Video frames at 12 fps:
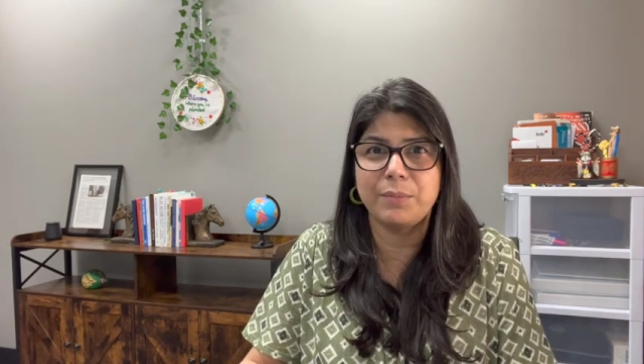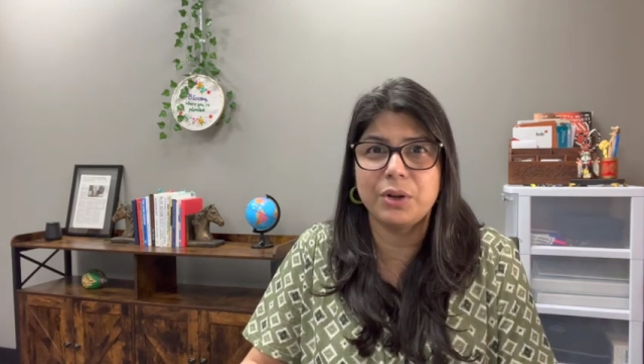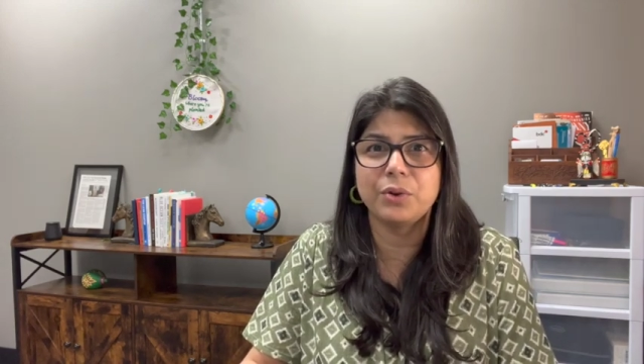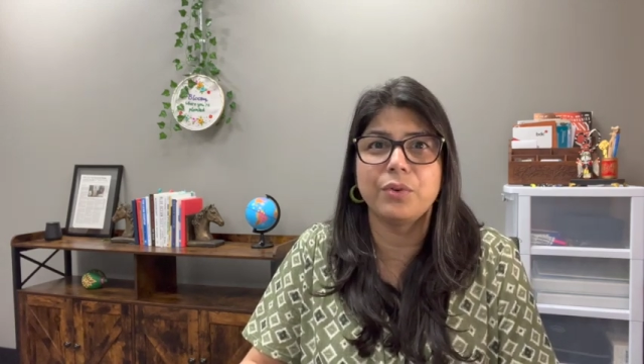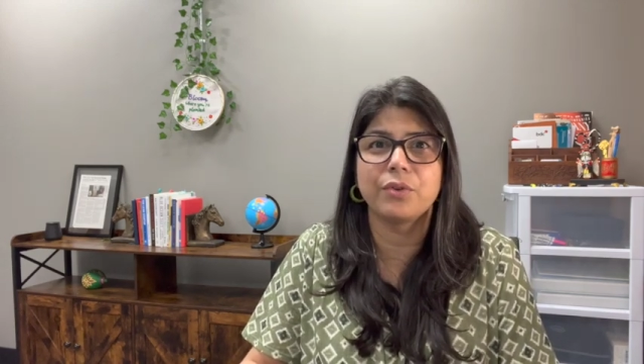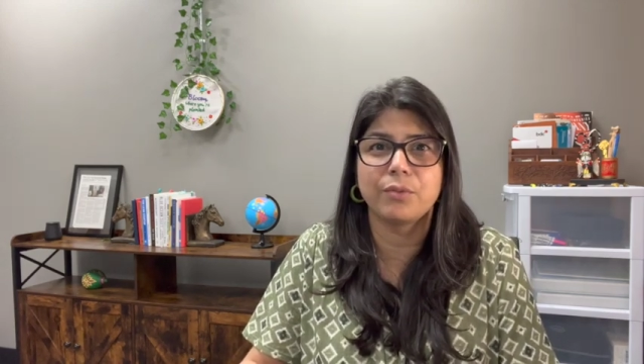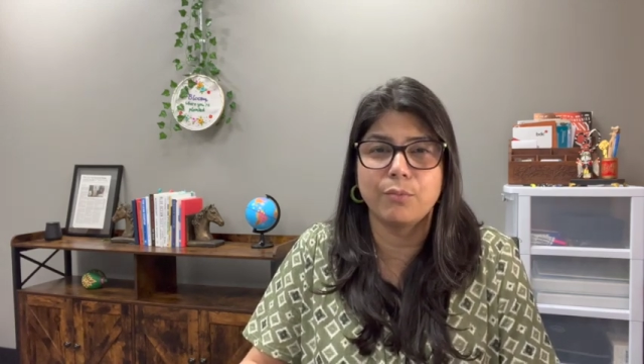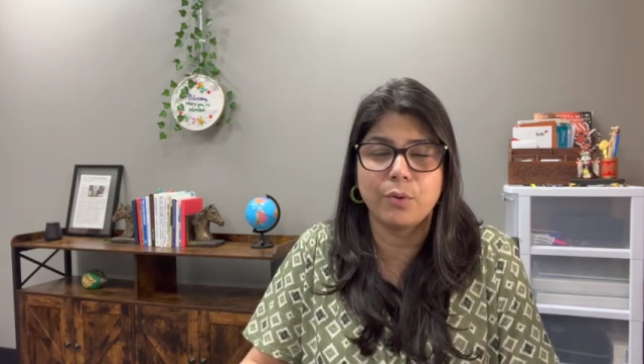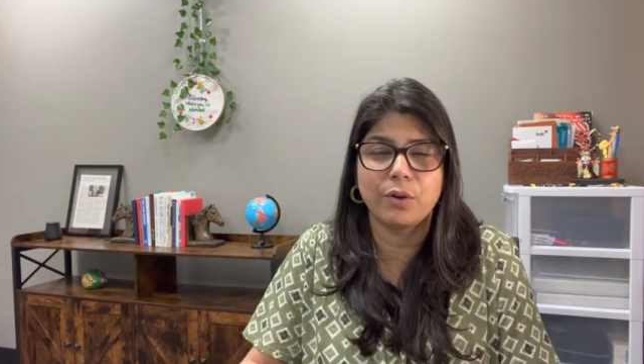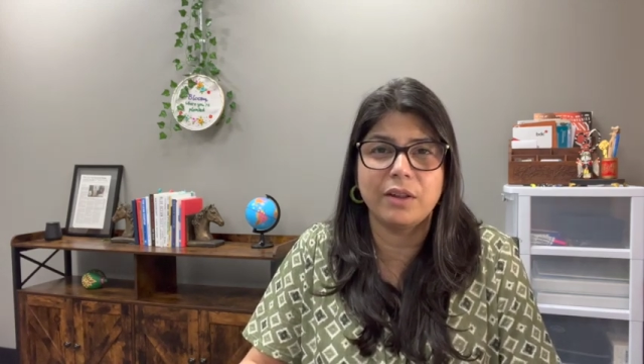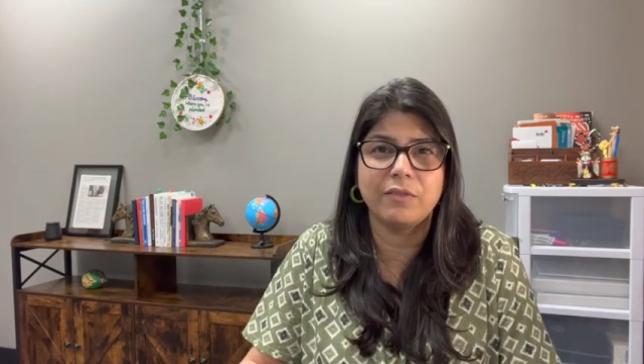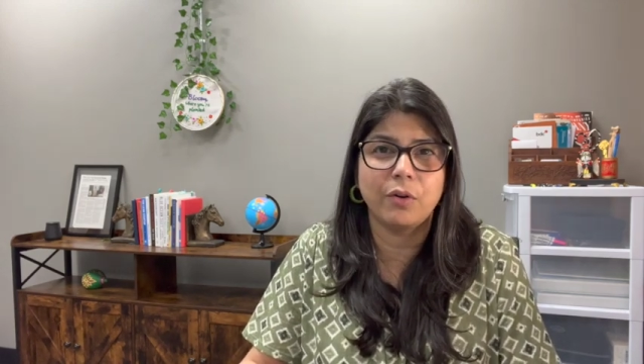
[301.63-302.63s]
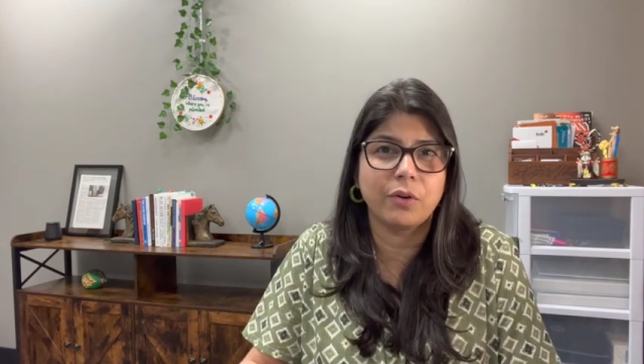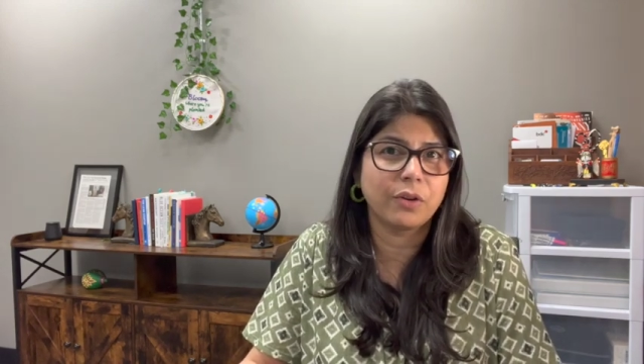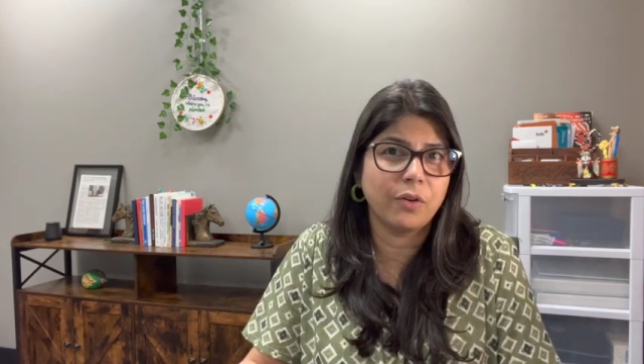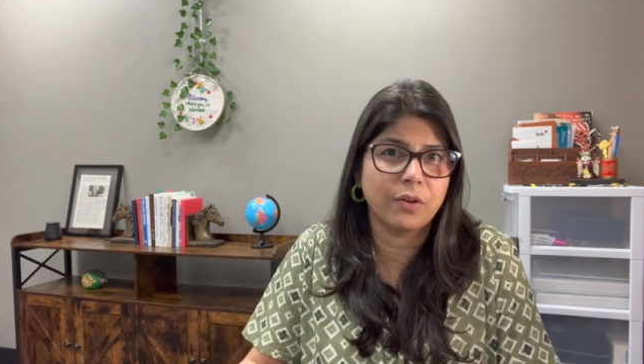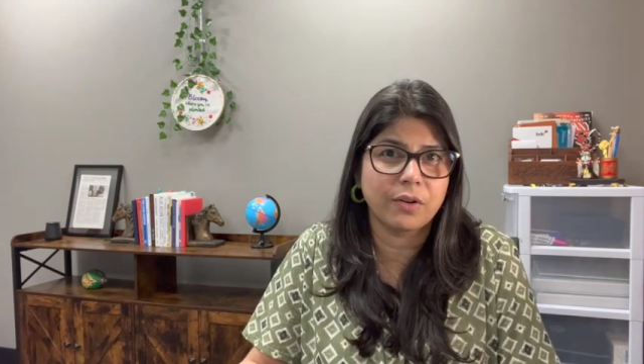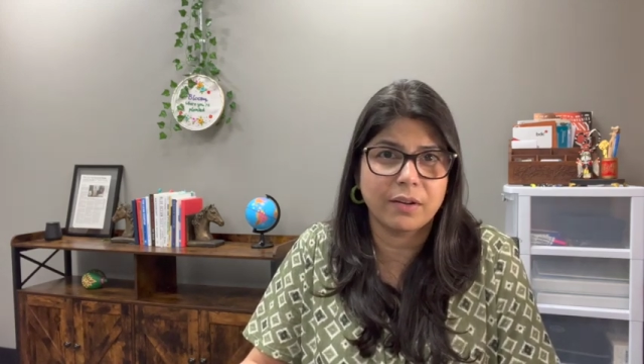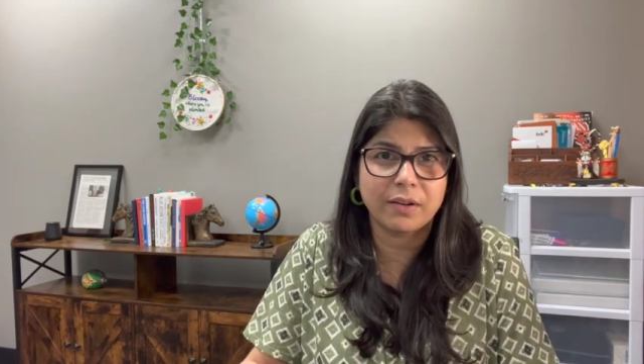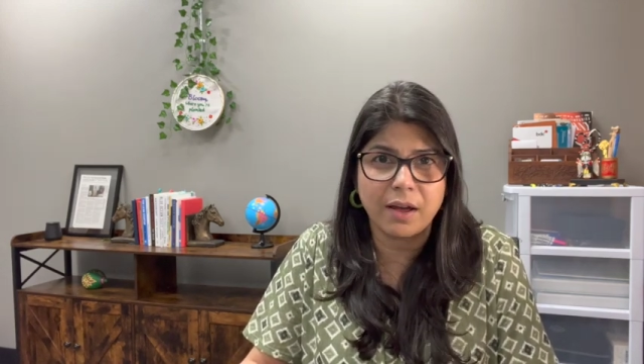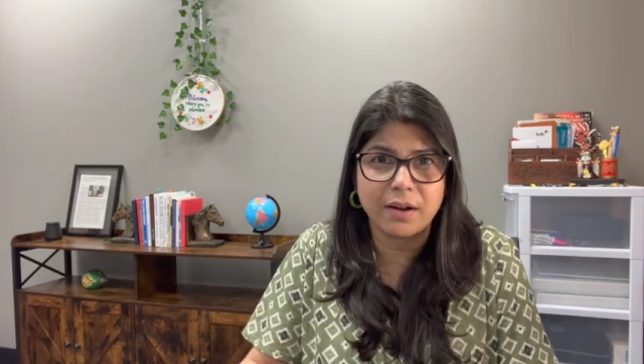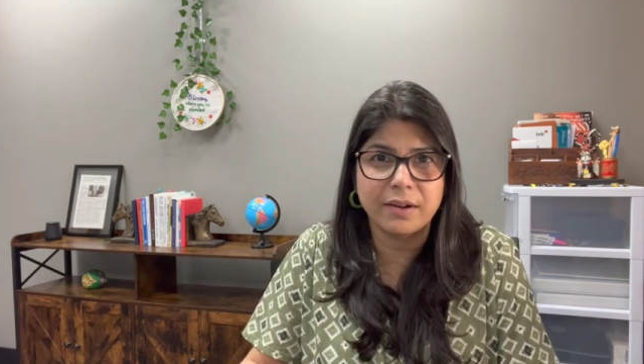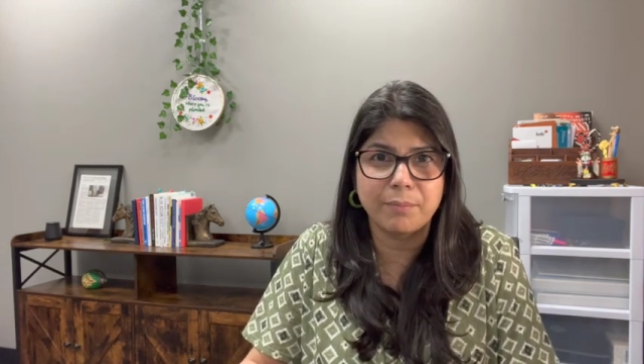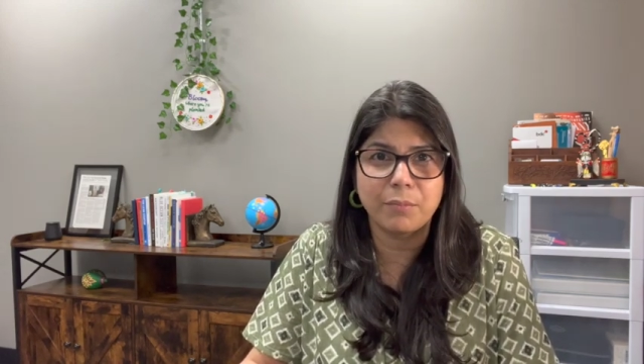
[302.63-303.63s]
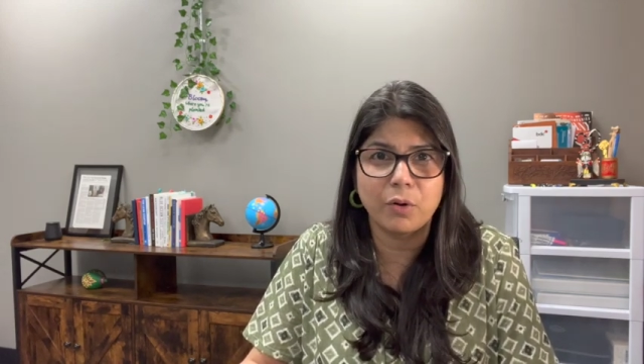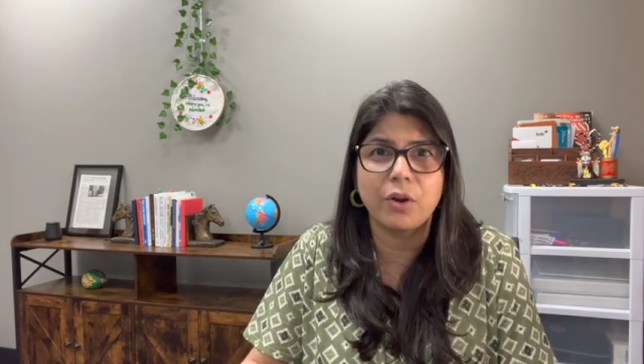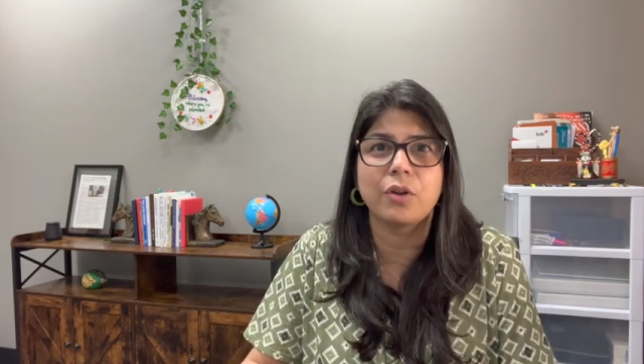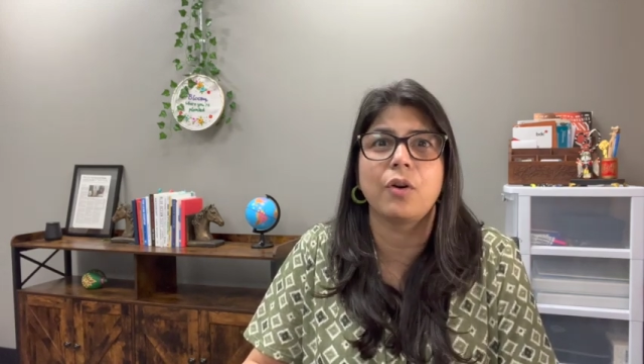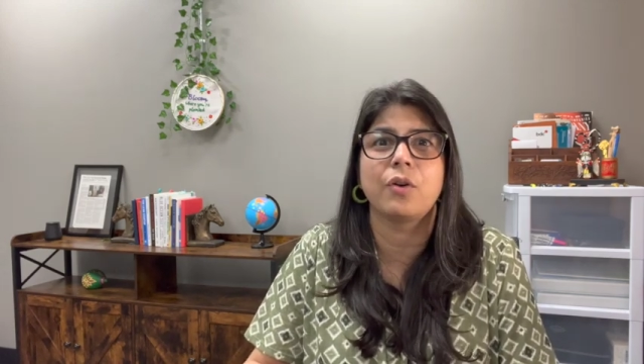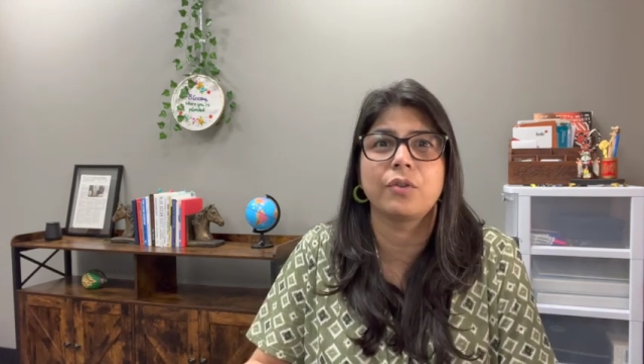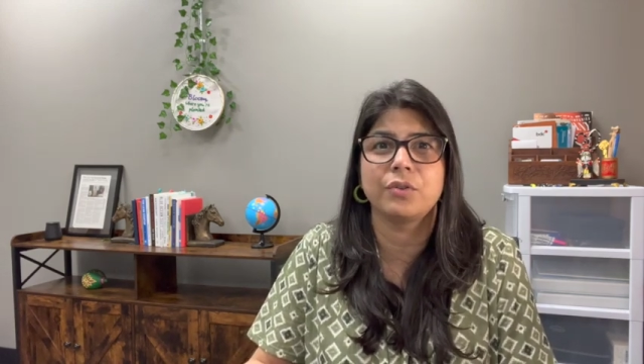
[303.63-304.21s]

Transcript: be doing remotely for your current employer or